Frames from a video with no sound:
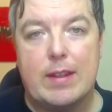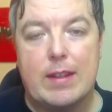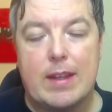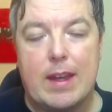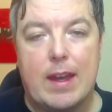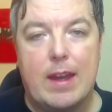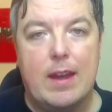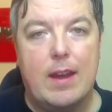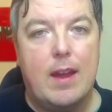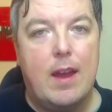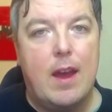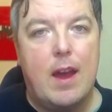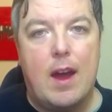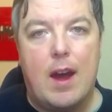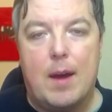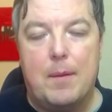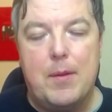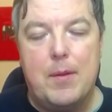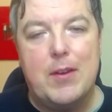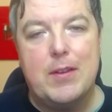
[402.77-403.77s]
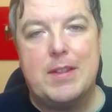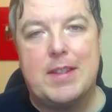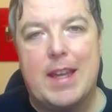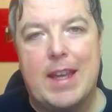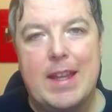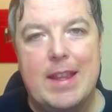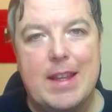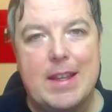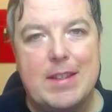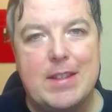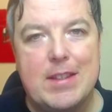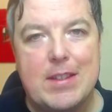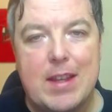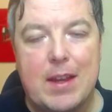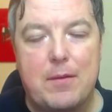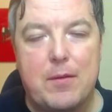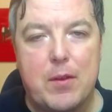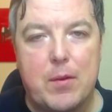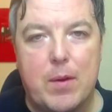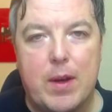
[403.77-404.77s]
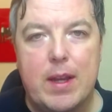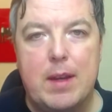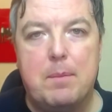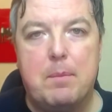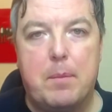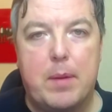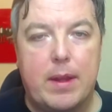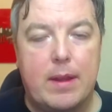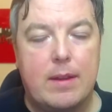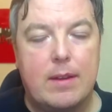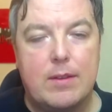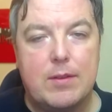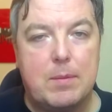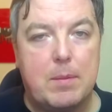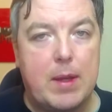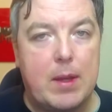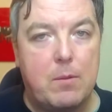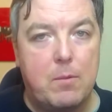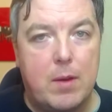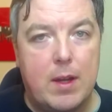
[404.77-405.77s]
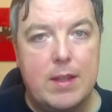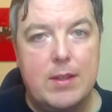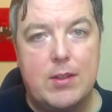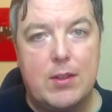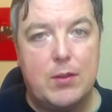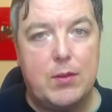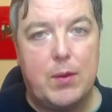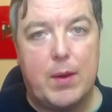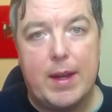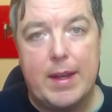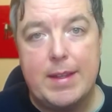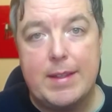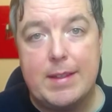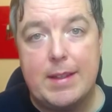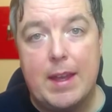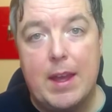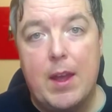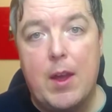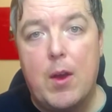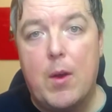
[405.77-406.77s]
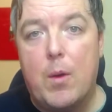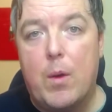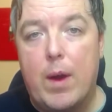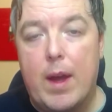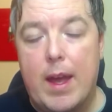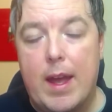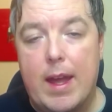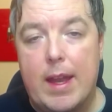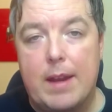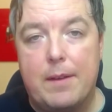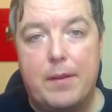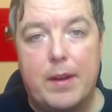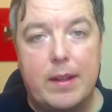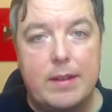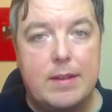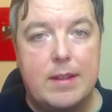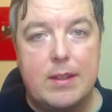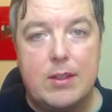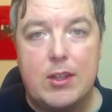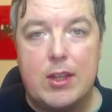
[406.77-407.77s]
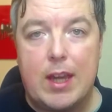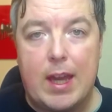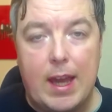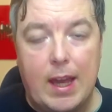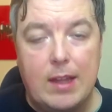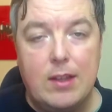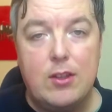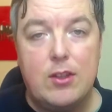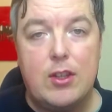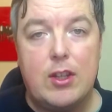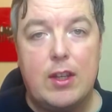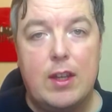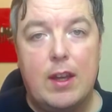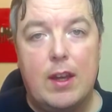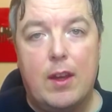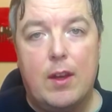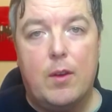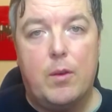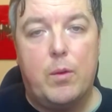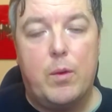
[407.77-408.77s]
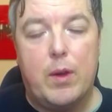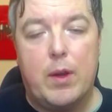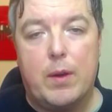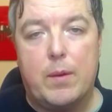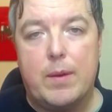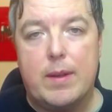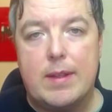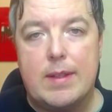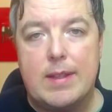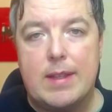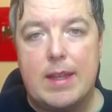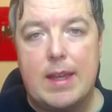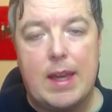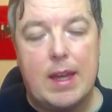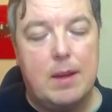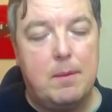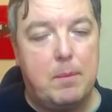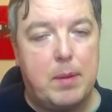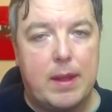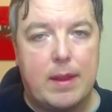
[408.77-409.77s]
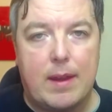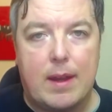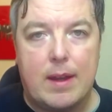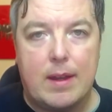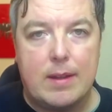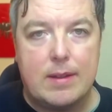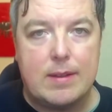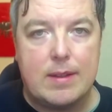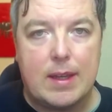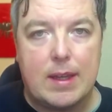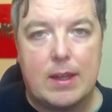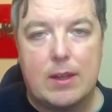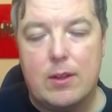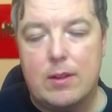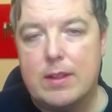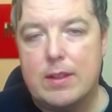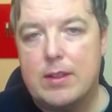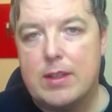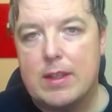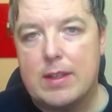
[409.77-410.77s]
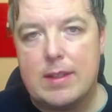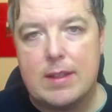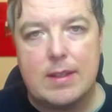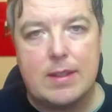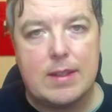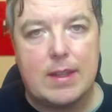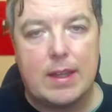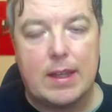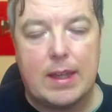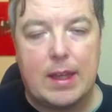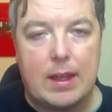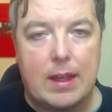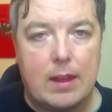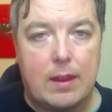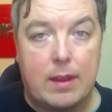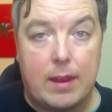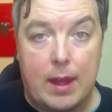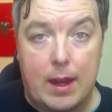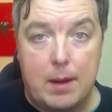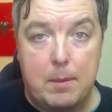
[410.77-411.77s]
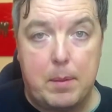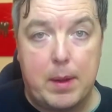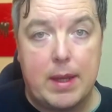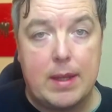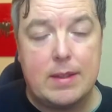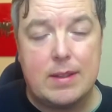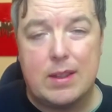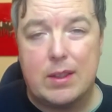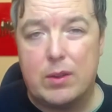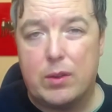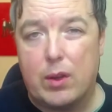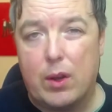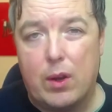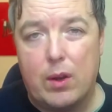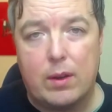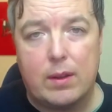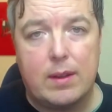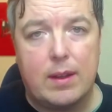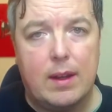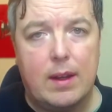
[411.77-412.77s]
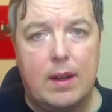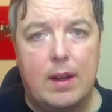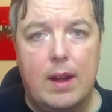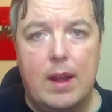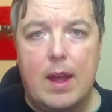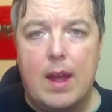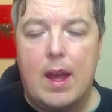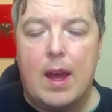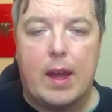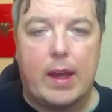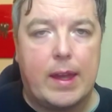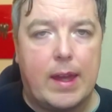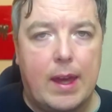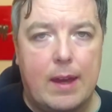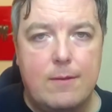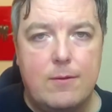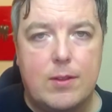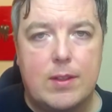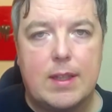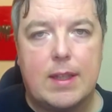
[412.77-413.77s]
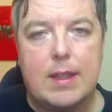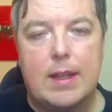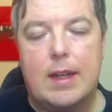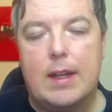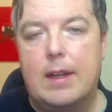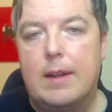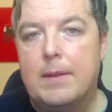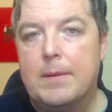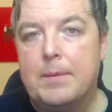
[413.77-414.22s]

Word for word: Yeah. I'm not saying this is everyone, but there's been once or twice when I've had to change who I was seeing, be that a psychologist, a psychotherapist, a doctor, a counsellor.